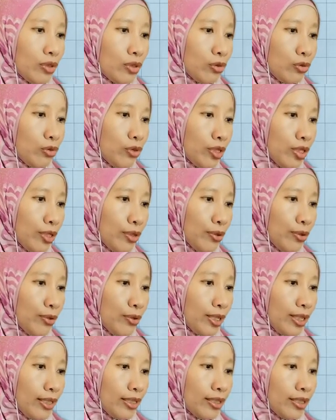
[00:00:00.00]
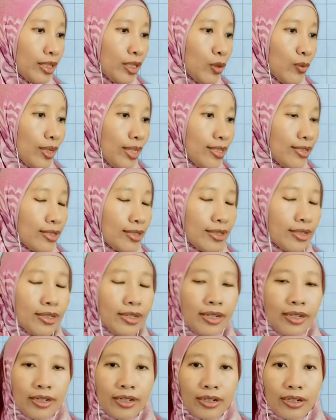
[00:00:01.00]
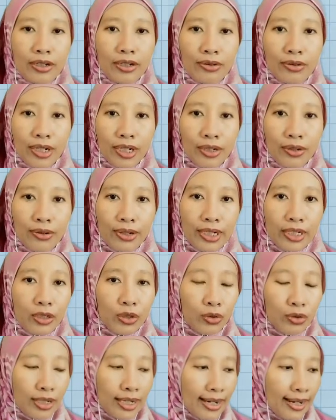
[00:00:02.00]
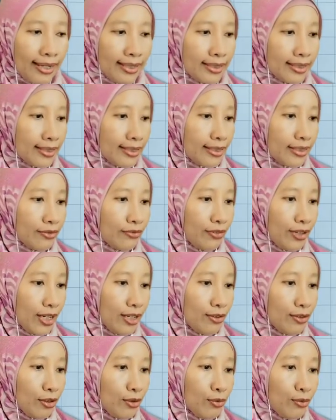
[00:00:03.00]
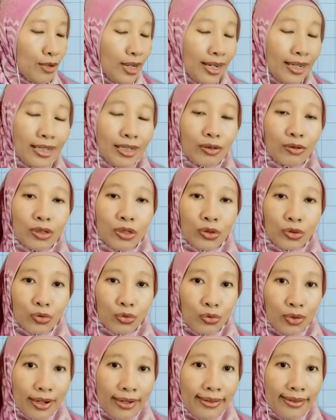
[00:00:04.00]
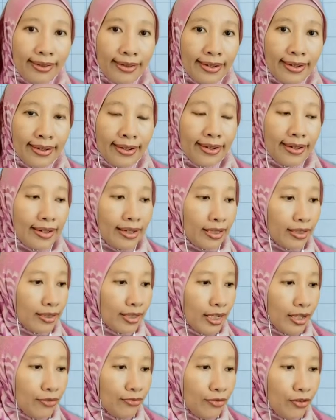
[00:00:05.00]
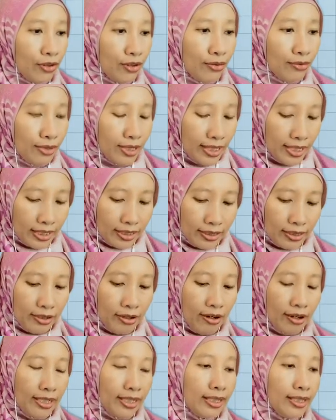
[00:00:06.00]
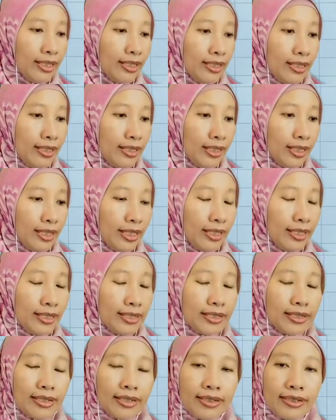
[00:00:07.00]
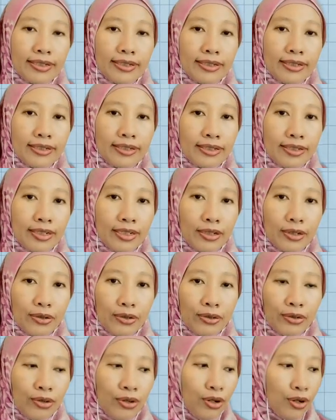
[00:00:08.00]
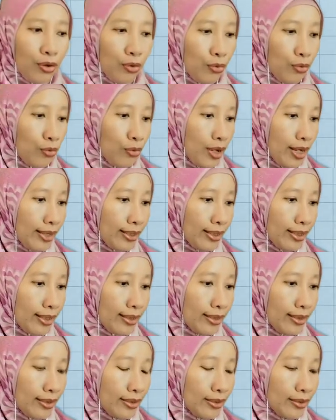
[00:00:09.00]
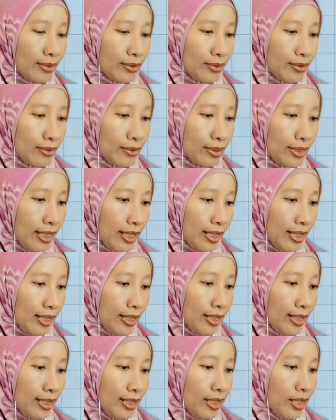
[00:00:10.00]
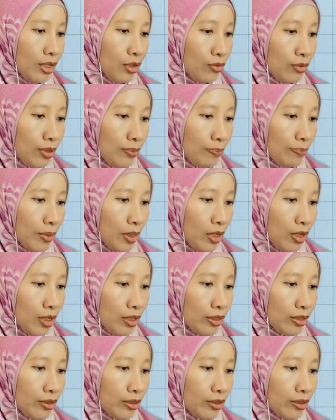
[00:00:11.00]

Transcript: to 0 in the equation, you are going to get the value of y equals to 1, and therefore we get the coordinate is 0, 1. So there we plot